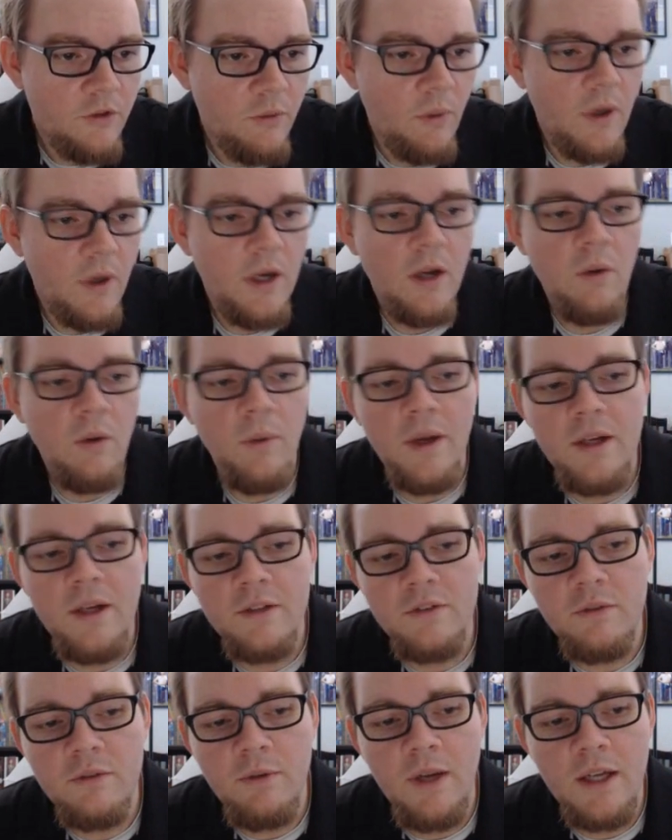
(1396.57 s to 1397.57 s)
So we want to know, when
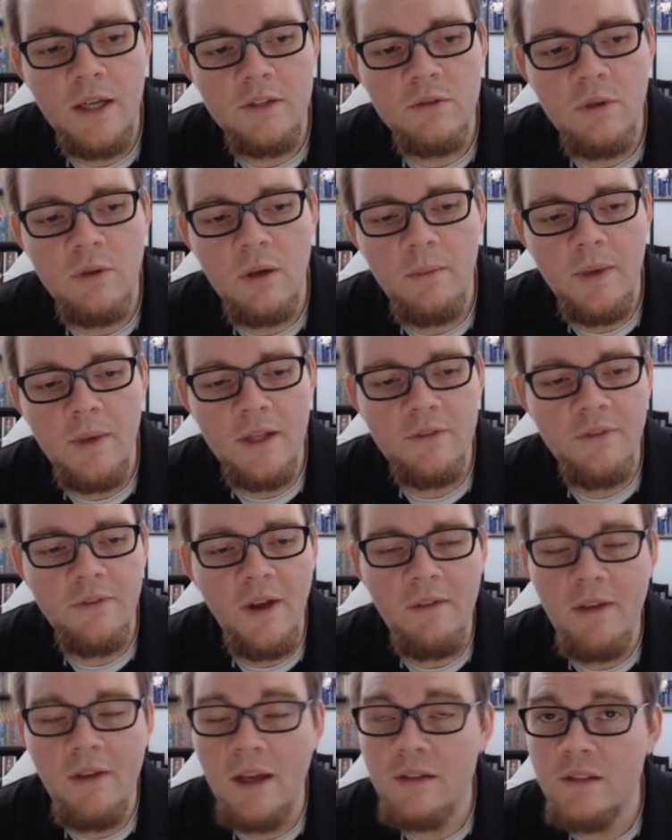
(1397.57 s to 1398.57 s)
does 3x squared minus
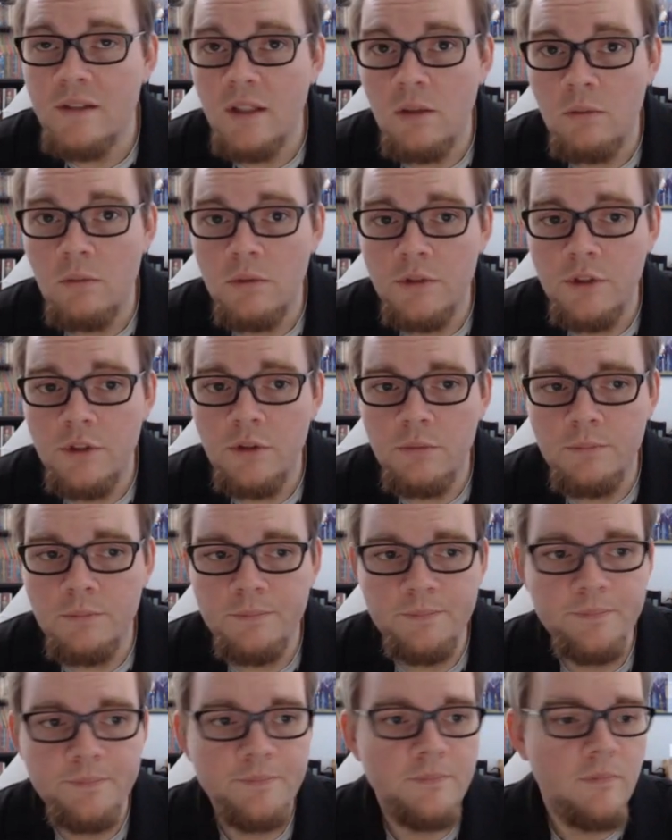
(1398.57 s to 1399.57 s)
5x equal 2?
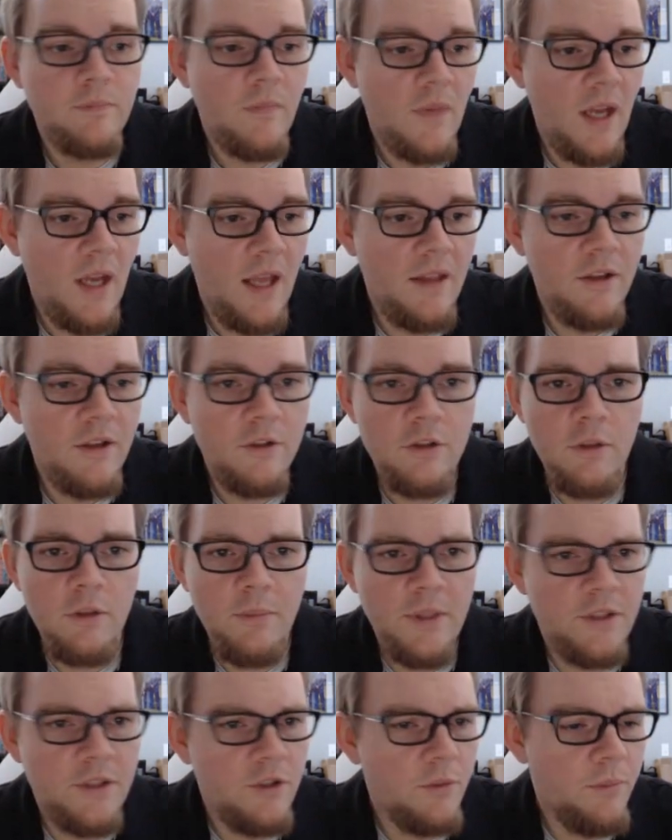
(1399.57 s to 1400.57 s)
And there
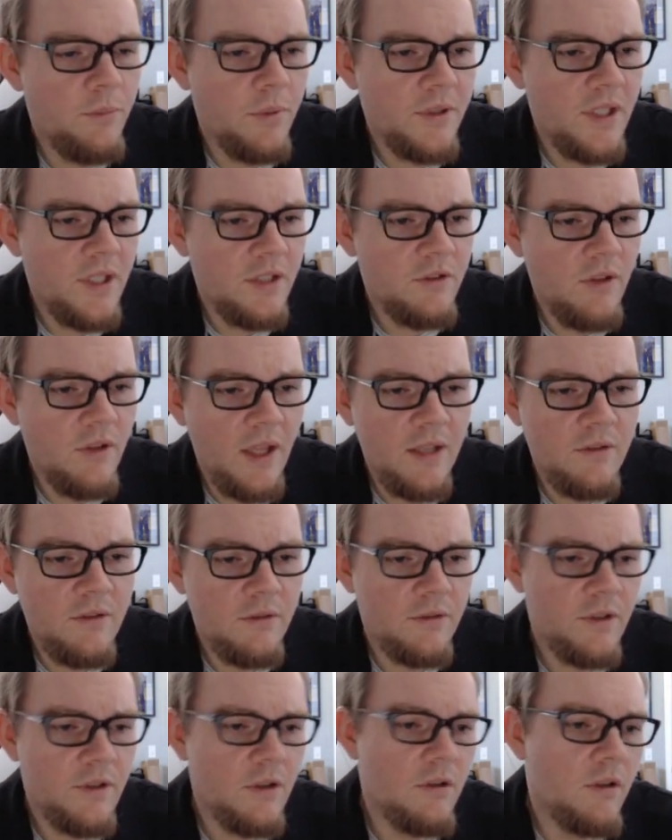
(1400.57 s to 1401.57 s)
should be two potential
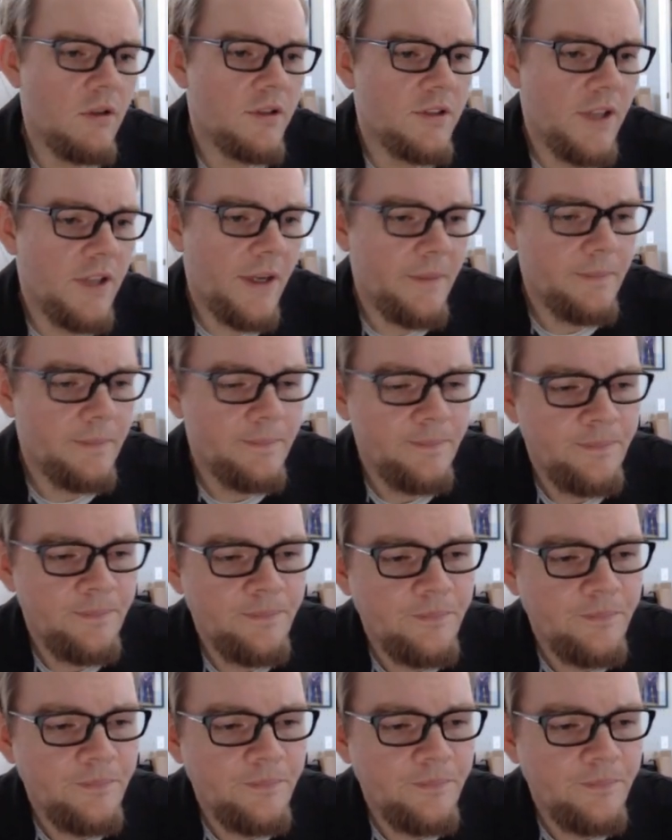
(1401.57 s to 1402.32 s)
answers here, it looks like.